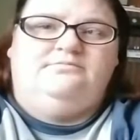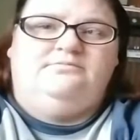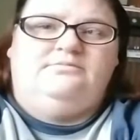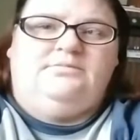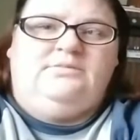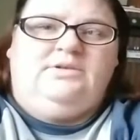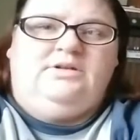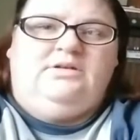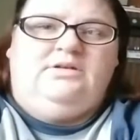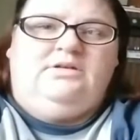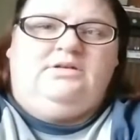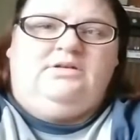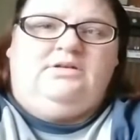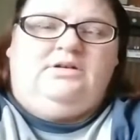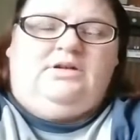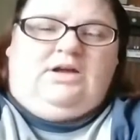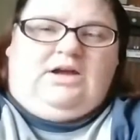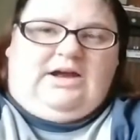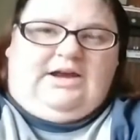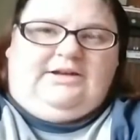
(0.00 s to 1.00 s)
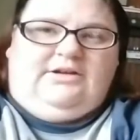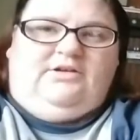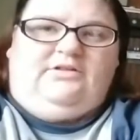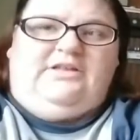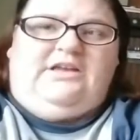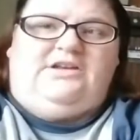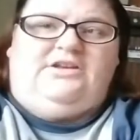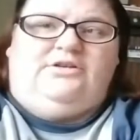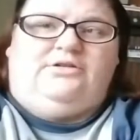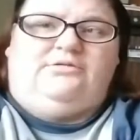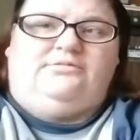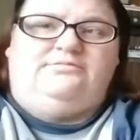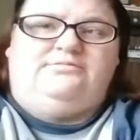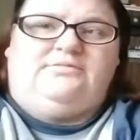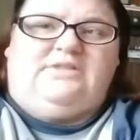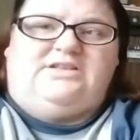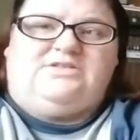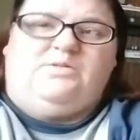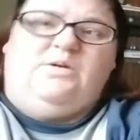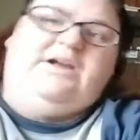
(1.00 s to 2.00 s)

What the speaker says: Oh. I know they do. That's